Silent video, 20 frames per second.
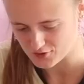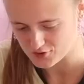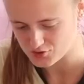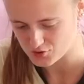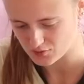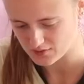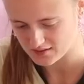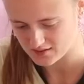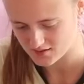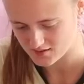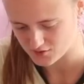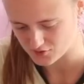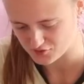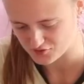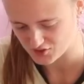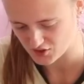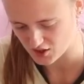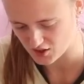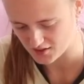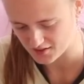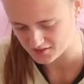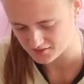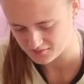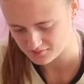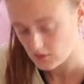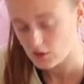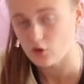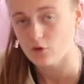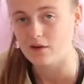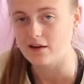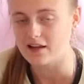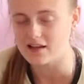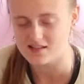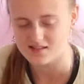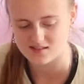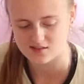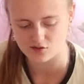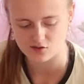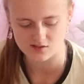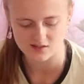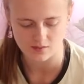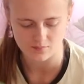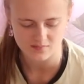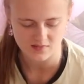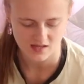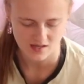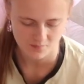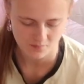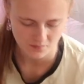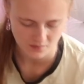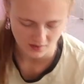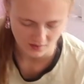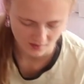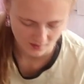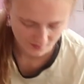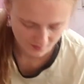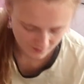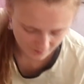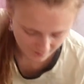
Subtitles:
surely it's still fine. Oh, it lasts till September.